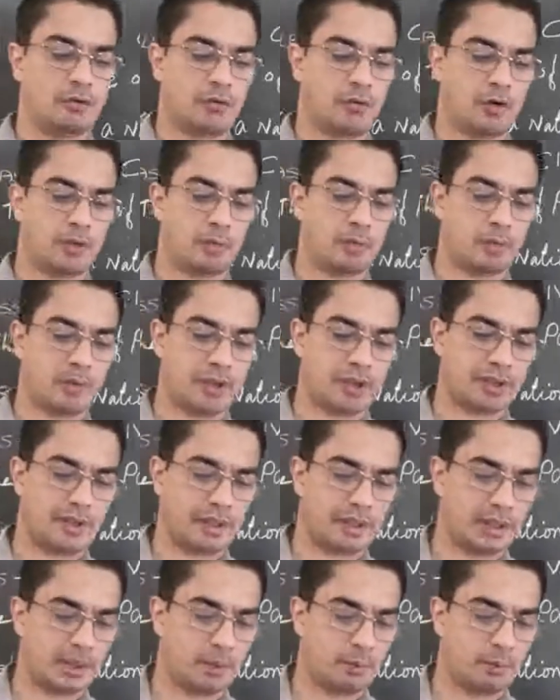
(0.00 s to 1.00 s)
For
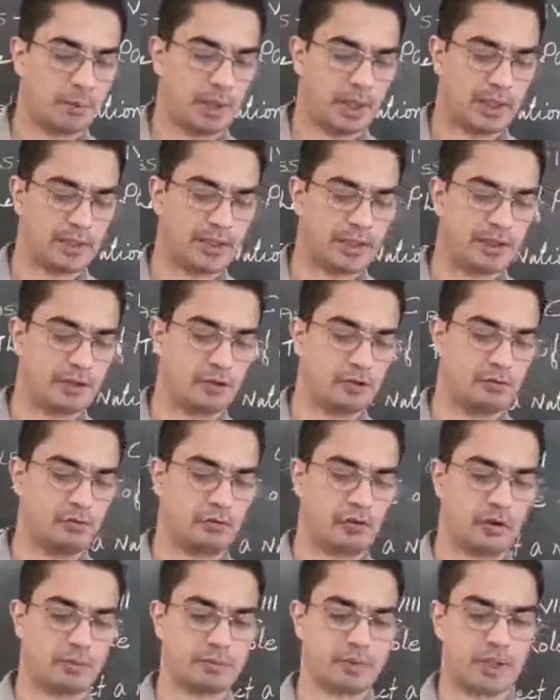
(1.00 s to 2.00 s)
political party to
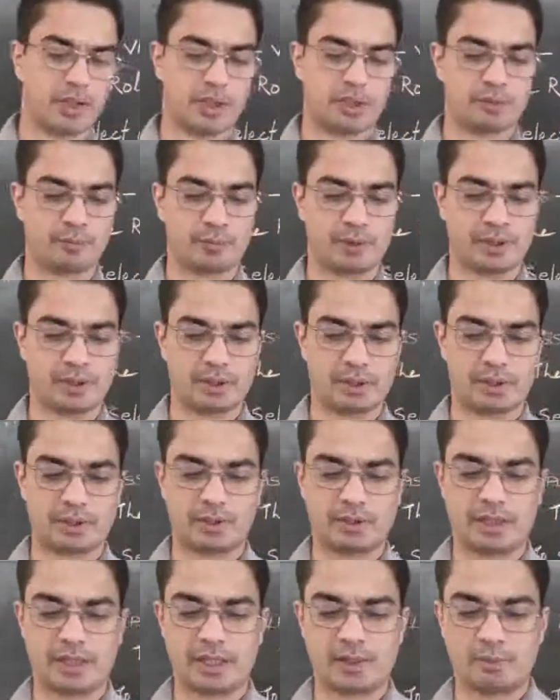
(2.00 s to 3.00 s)
form
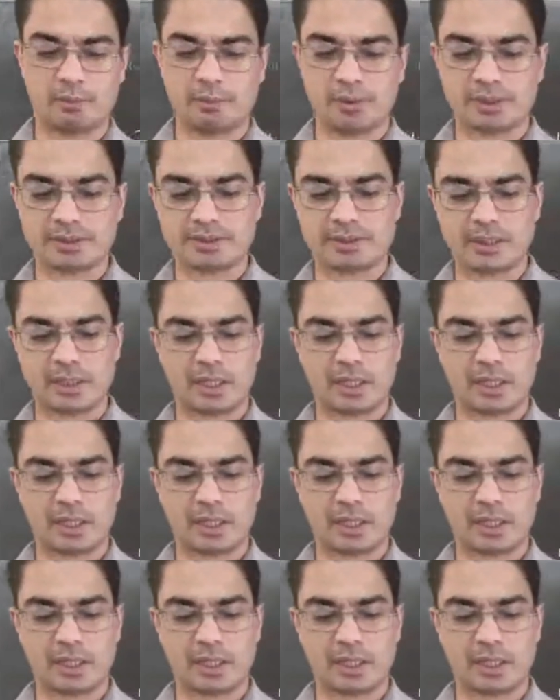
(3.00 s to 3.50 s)
government, they must